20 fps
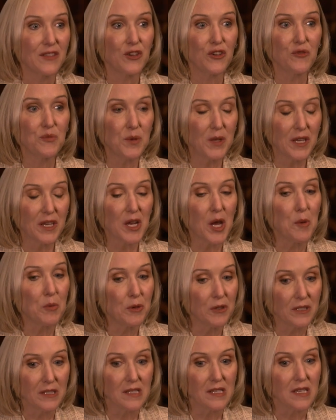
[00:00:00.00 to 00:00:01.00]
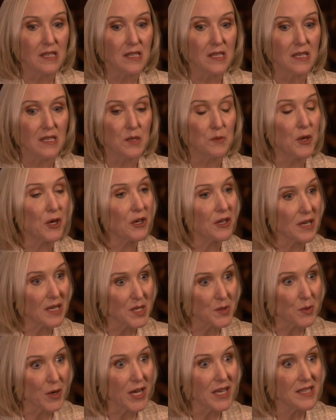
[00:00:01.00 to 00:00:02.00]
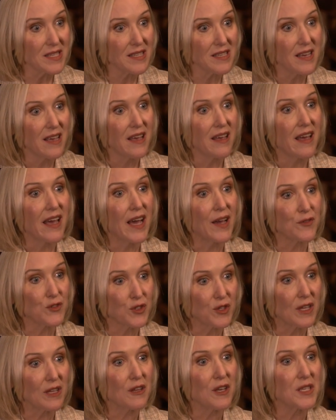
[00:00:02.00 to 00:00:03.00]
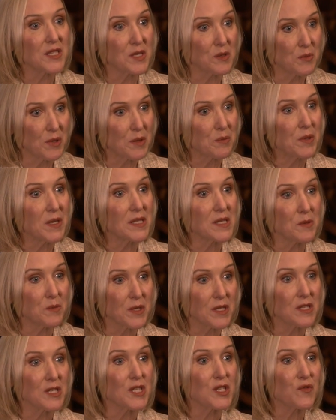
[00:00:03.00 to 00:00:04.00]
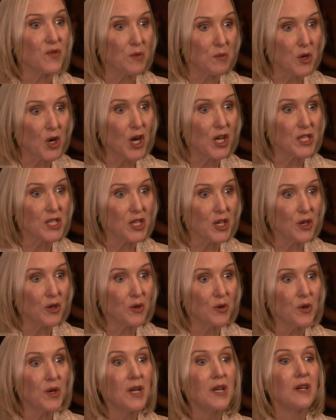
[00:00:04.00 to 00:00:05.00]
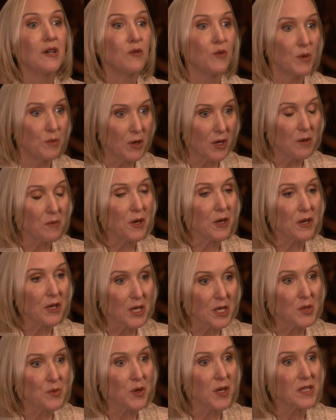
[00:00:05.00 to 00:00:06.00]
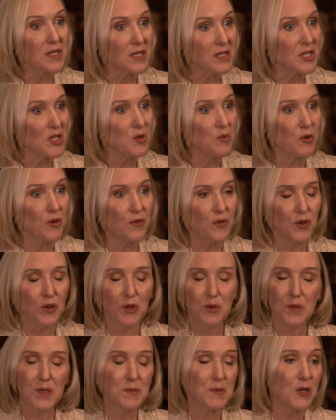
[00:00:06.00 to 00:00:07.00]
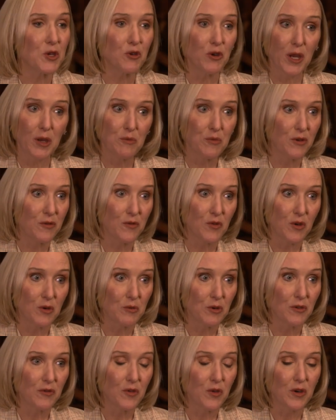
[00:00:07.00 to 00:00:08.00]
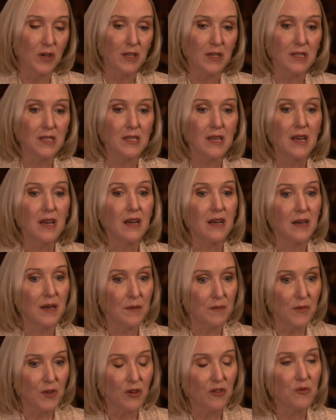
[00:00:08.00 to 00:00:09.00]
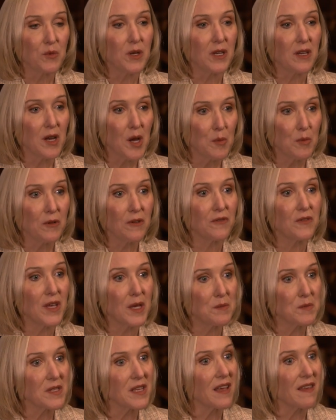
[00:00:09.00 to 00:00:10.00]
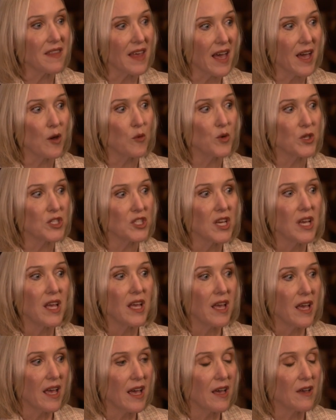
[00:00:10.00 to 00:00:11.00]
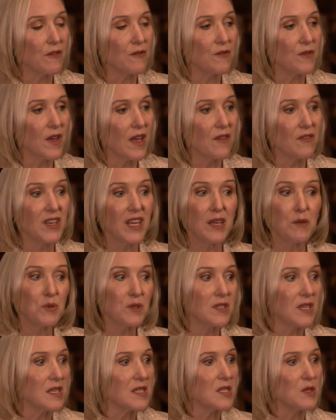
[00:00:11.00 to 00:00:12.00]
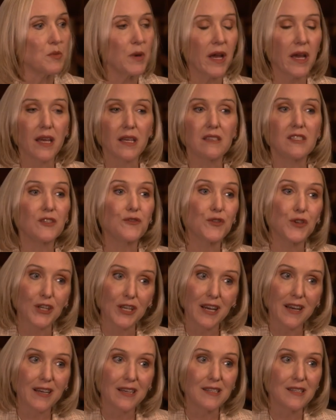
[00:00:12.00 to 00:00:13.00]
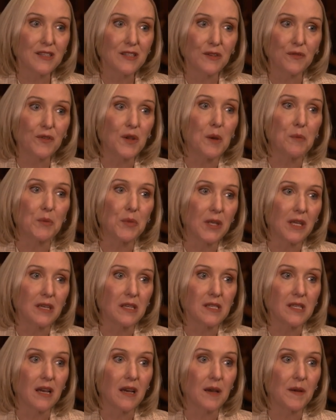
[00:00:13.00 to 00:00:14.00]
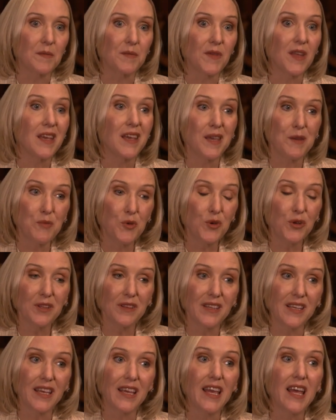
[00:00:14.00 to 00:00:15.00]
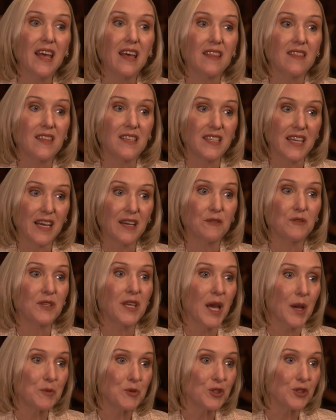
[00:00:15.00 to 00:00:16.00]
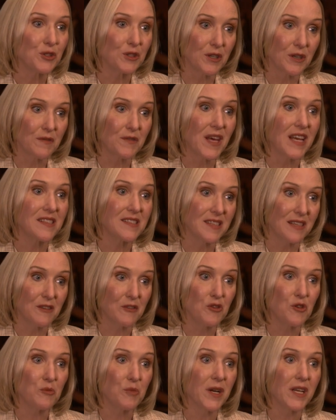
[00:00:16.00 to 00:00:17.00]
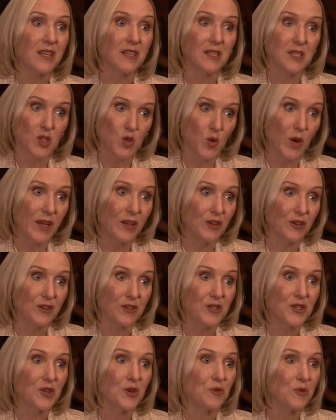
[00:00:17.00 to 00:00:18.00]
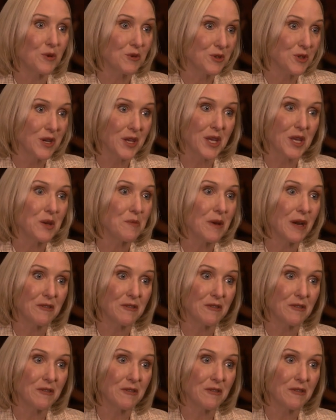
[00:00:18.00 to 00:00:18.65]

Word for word: There have been a couple instances. American Express, mm -hmm. after they lost a big piece of business from Costco, we bought American Express into the portfolio. It's been a great performer for us. Um, there have been a couple of names like that, which have, have enabled us to buy different kinds of companies. Um, importantly, the down capture of that cyclical bucket is quite good. So we were talking